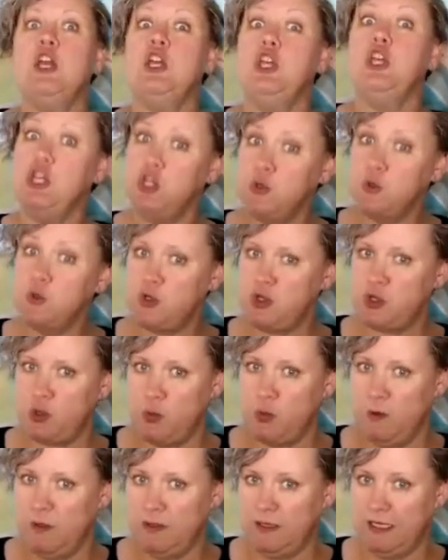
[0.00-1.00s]

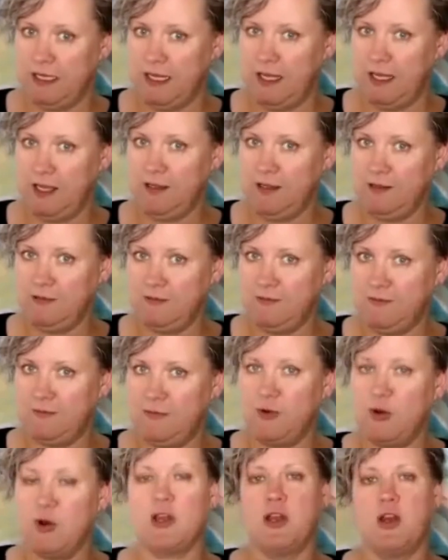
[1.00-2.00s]
Usually,
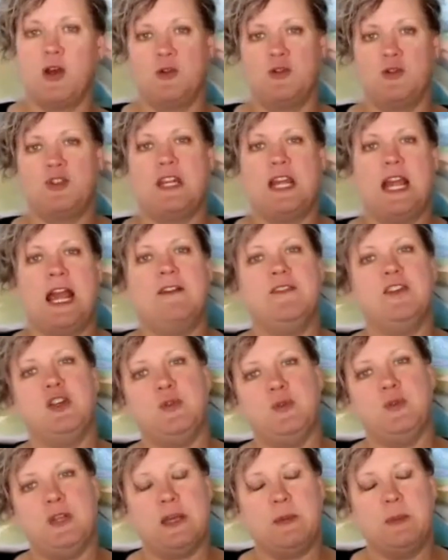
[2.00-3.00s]
for a coach to have a
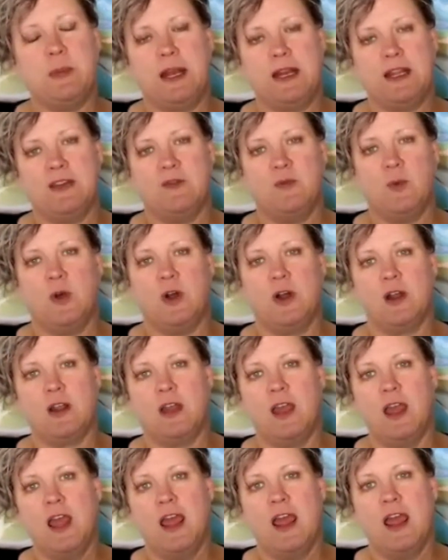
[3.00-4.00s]
unique body of
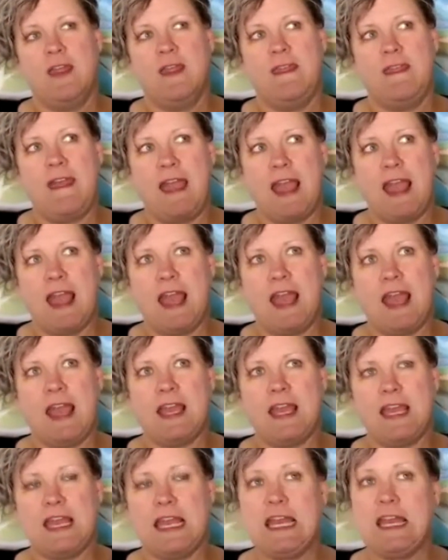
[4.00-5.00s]
work,
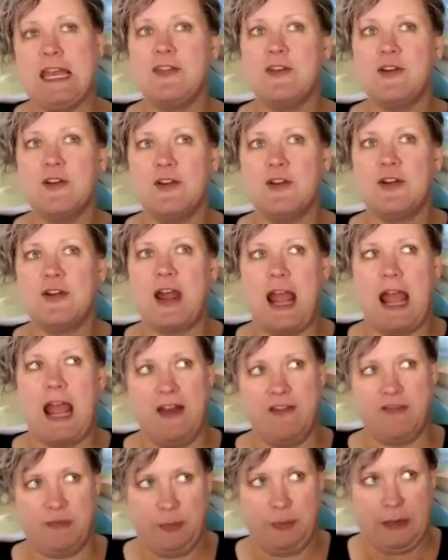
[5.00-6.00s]
they either
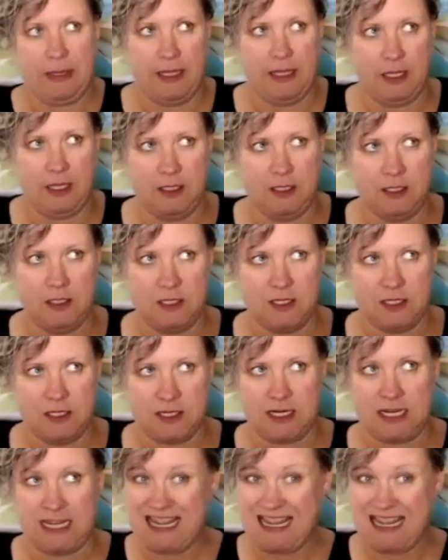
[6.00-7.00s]
have
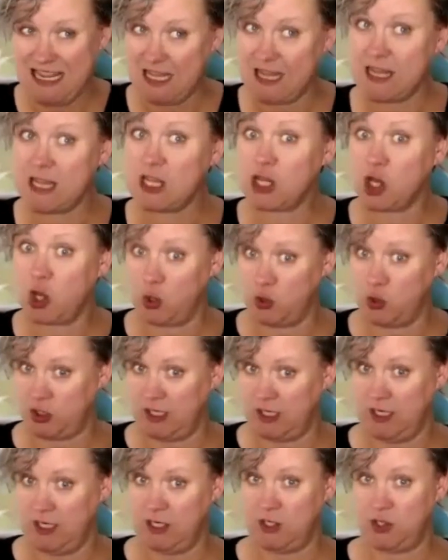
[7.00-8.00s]
been in the
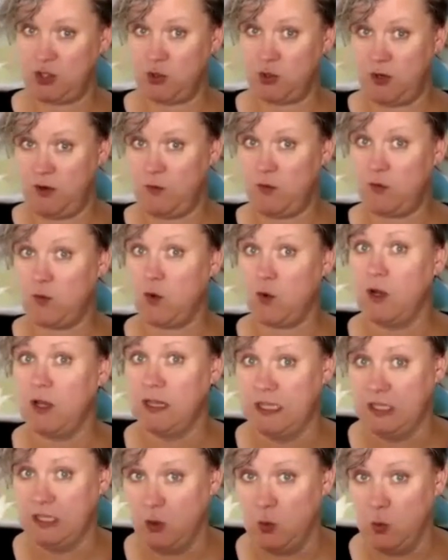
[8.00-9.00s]
coaching industry for a
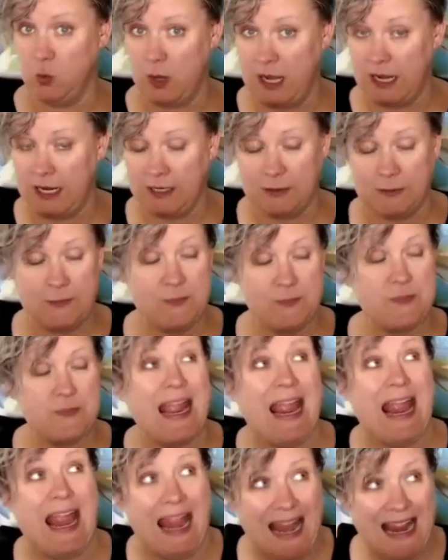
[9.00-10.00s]
little while
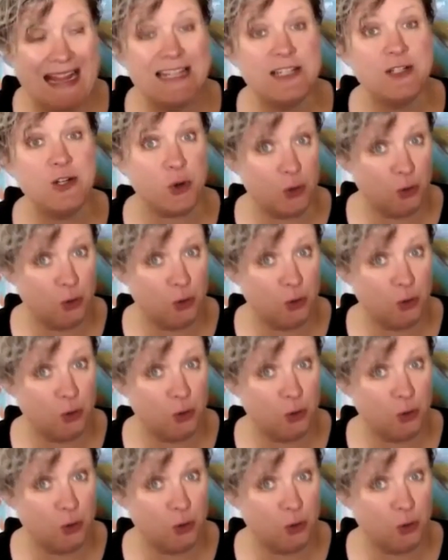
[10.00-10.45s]
and